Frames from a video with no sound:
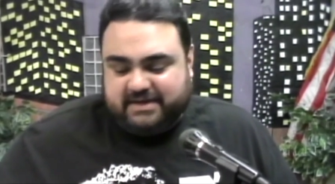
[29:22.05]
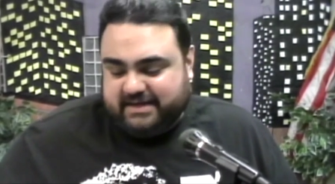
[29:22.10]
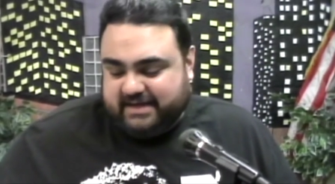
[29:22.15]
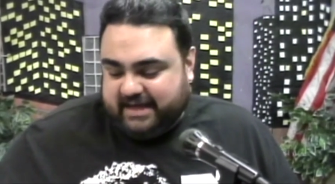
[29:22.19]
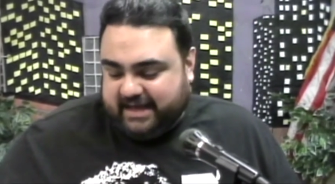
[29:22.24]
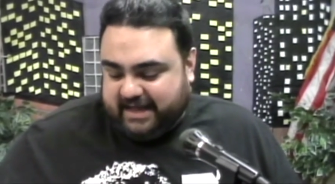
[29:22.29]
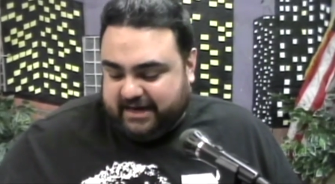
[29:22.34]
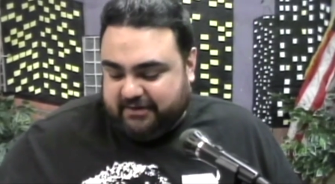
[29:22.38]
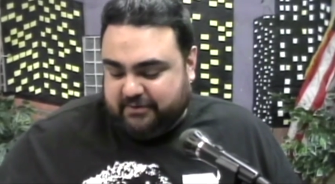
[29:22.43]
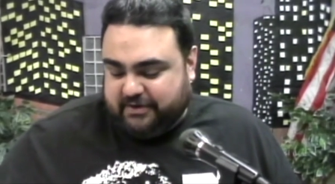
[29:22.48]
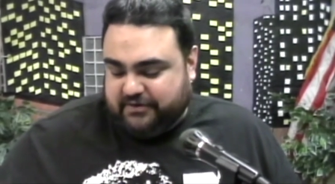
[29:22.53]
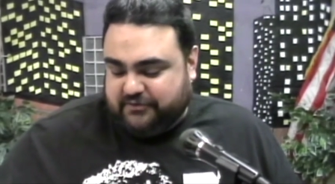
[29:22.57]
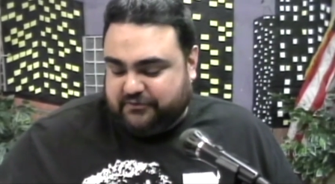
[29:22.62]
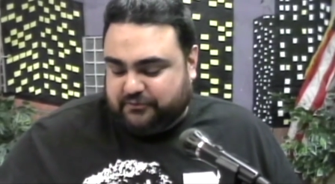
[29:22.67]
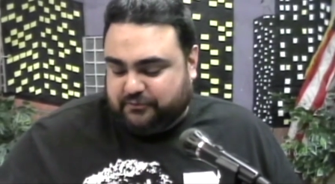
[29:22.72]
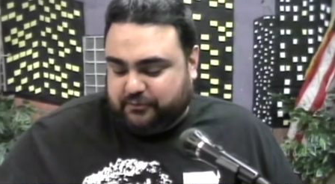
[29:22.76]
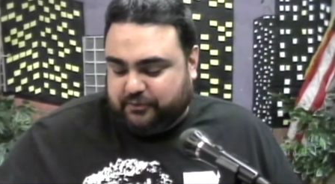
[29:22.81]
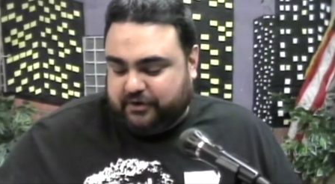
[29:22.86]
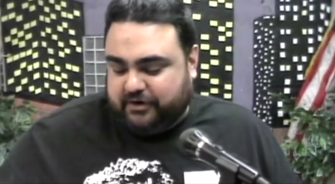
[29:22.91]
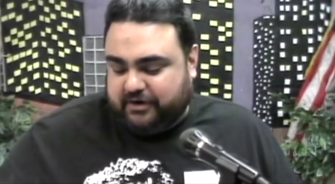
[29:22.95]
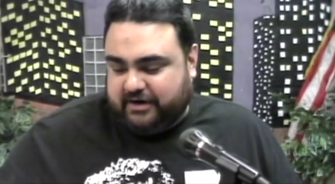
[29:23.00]
Anyways,
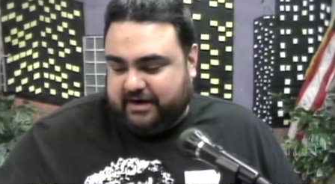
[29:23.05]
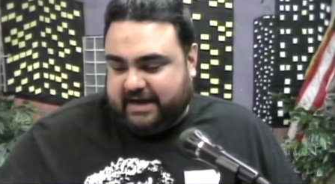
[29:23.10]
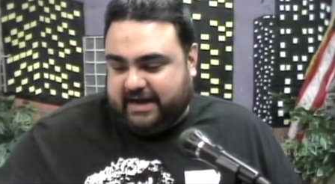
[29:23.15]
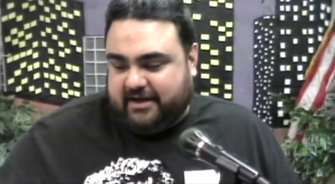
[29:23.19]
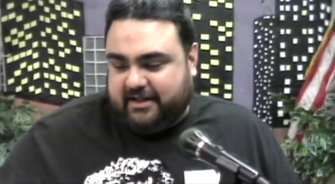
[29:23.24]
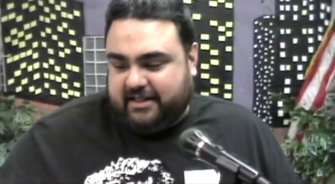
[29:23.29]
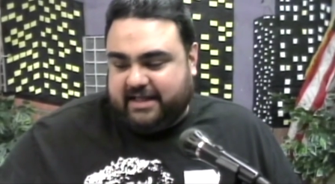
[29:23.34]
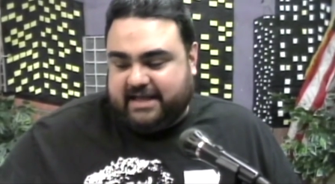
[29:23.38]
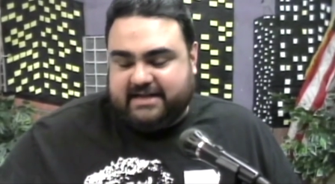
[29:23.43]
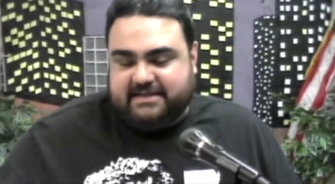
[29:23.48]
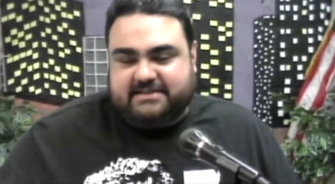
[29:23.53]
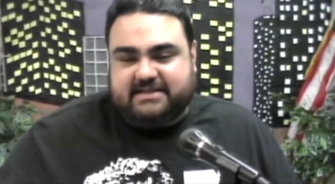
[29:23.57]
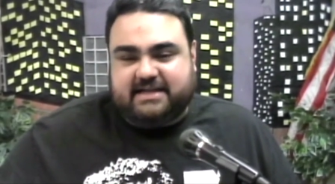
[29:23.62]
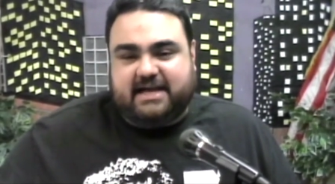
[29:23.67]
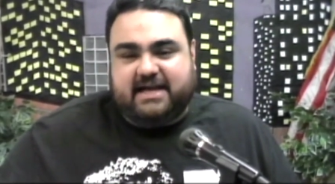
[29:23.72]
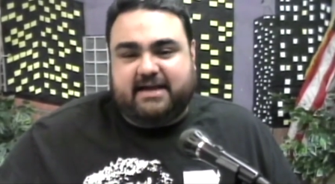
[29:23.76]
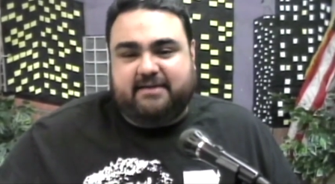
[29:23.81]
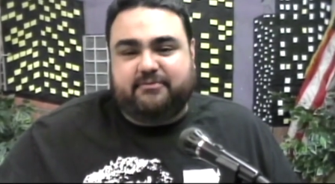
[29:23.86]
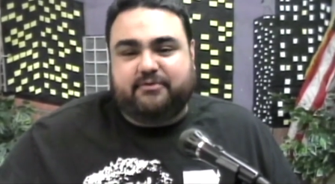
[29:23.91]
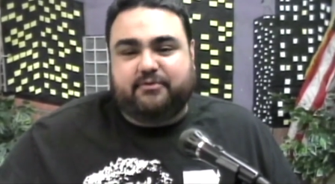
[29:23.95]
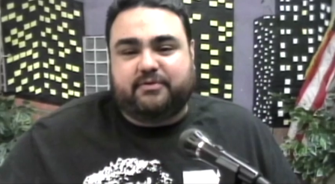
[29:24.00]
we're all out of
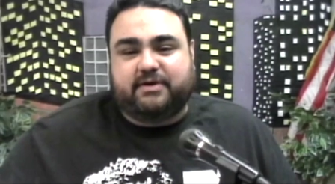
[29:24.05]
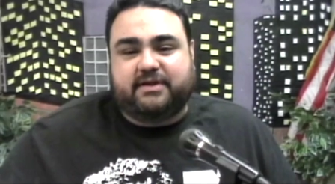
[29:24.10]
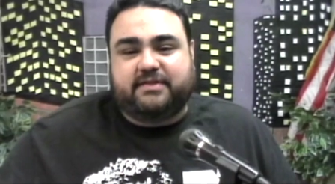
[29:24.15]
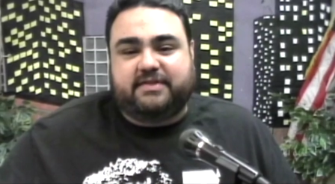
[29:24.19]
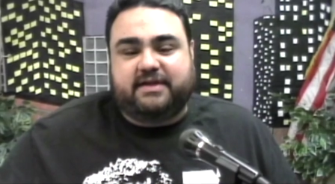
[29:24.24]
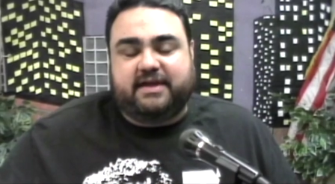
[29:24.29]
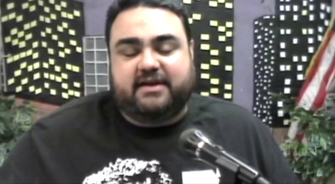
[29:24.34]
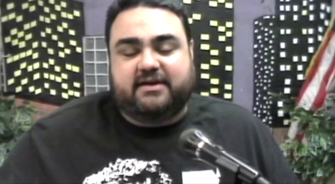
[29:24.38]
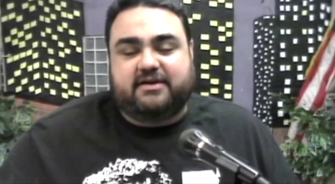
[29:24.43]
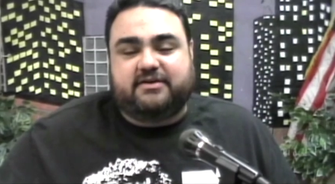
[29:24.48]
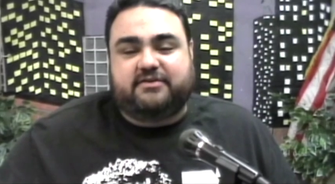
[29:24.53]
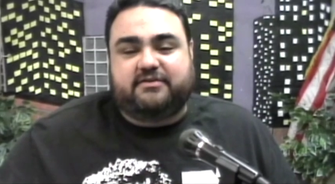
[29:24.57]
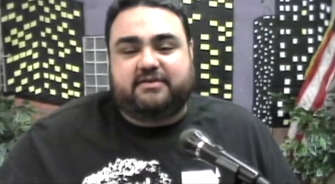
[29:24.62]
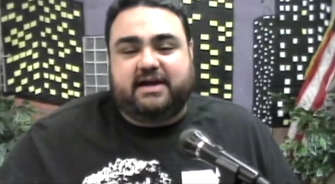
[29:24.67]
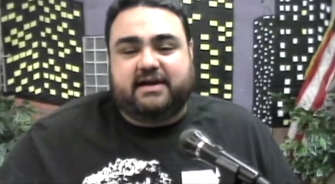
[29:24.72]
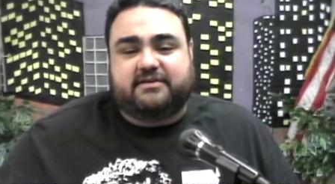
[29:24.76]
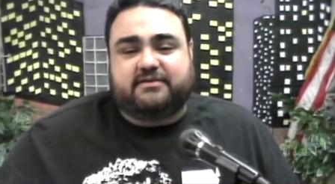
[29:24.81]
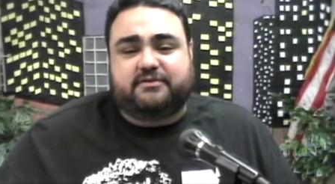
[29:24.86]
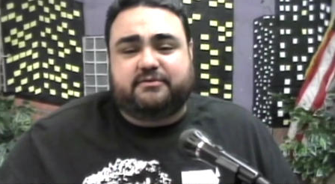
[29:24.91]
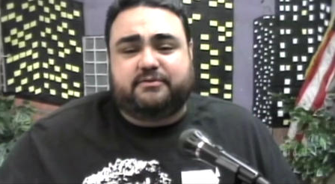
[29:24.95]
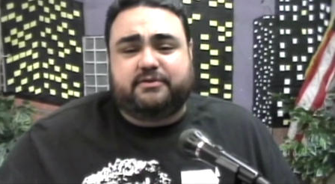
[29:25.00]
time. We want to thank our
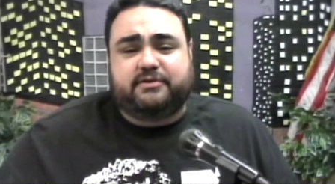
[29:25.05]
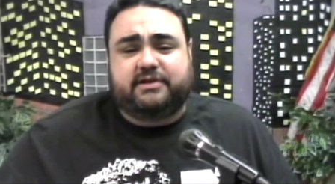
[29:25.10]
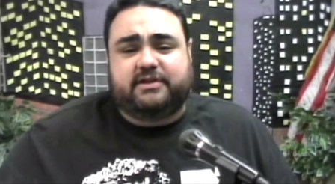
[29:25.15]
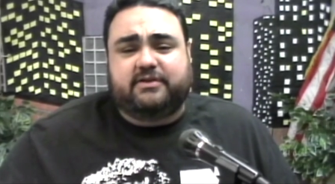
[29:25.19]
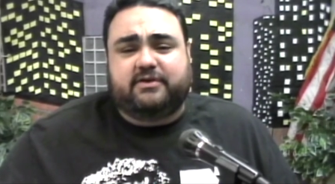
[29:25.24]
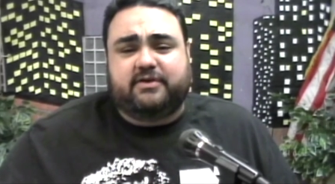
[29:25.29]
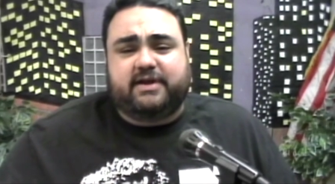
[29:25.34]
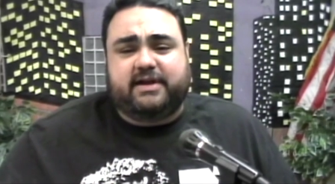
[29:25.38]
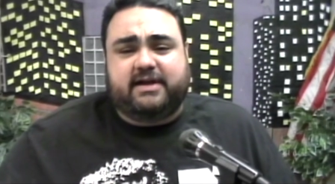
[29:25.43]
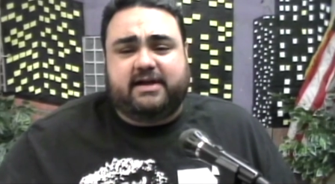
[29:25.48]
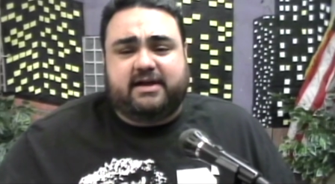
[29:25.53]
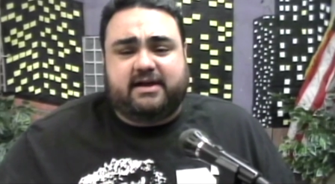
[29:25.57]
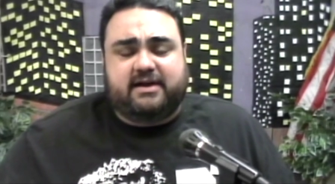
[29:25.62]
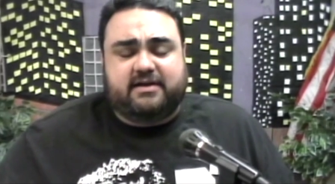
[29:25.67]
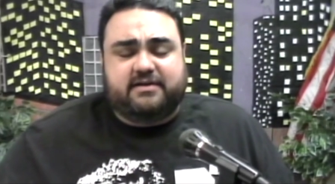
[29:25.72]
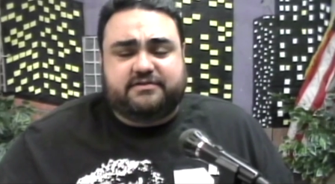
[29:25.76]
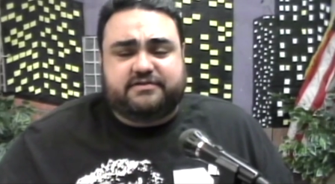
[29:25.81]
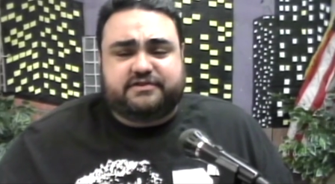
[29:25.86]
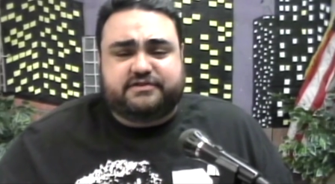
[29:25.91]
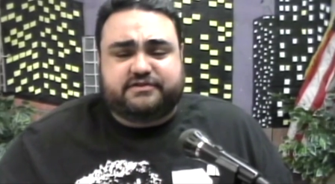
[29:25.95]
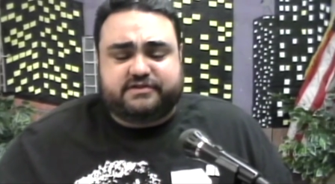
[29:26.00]
director Rudy Loida, our
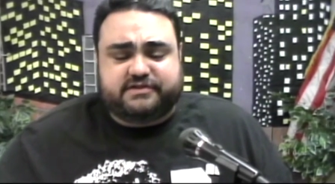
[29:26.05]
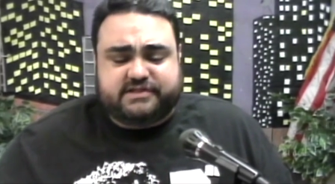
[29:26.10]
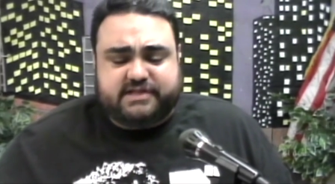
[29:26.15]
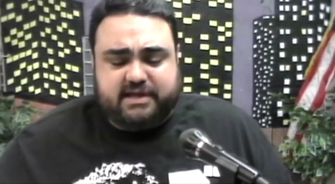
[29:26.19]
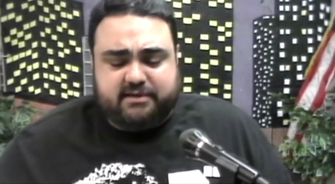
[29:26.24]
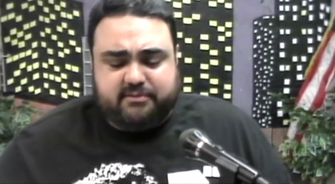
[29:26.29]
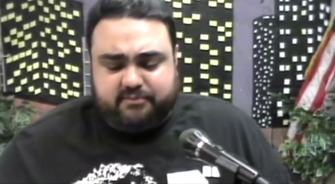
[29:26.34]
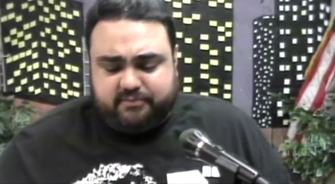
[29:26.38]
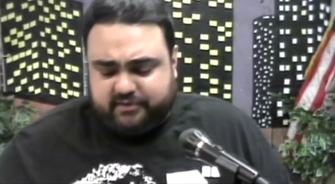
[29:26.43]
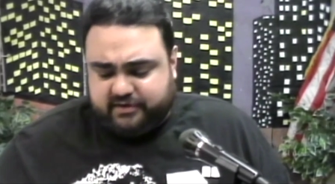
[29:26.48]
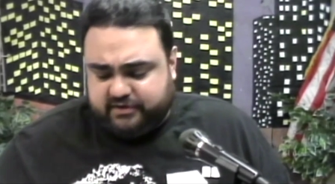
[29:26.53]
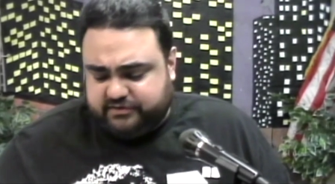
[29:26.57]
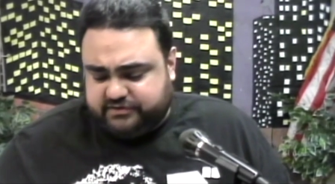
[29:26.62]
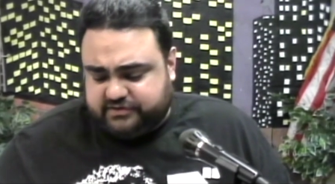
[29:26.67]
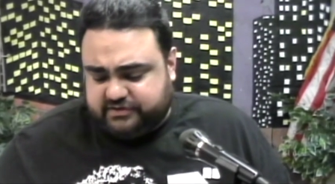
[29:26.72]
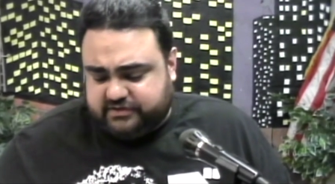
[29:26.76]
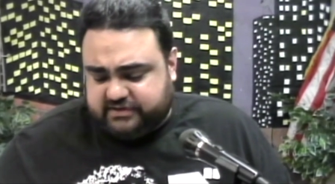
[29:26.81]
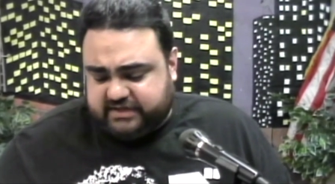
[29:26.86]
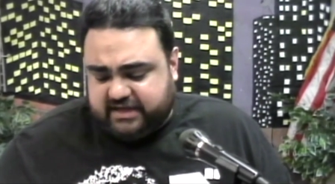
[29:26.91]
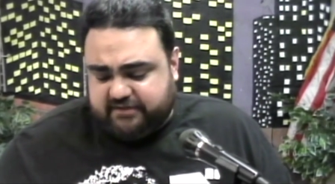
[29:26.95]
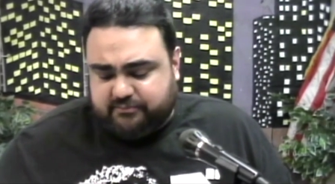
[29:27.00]
assistant segment producer
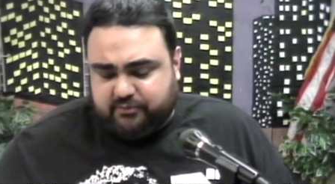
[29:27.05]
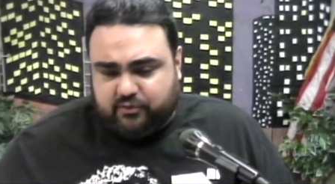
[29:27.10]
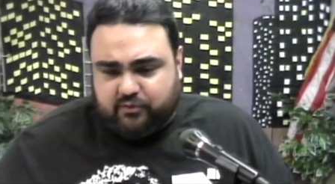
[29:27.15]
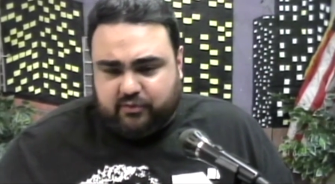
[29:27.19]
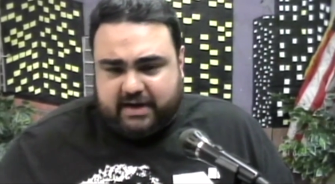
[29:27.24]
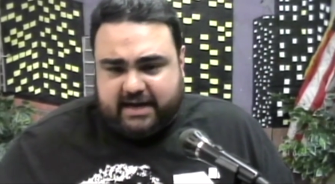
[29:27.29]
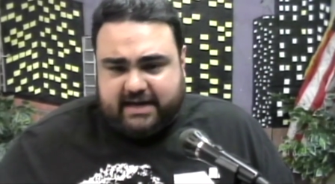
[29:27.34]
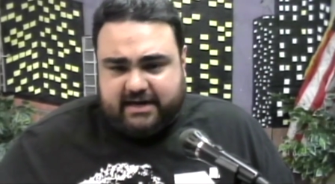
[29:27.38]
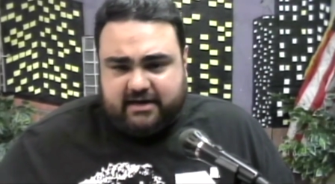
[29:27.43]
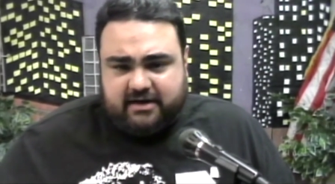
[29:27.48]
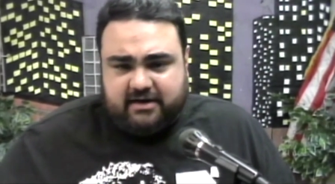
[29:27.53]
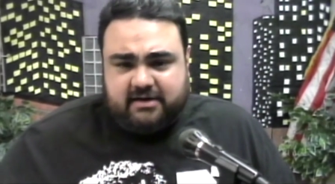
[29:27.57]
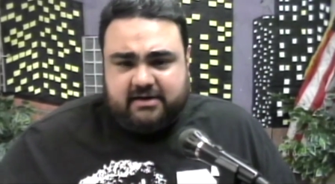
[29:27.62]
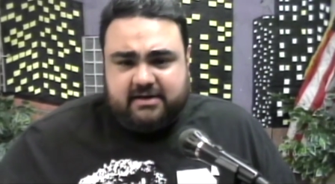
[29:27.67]
Dave McGuire.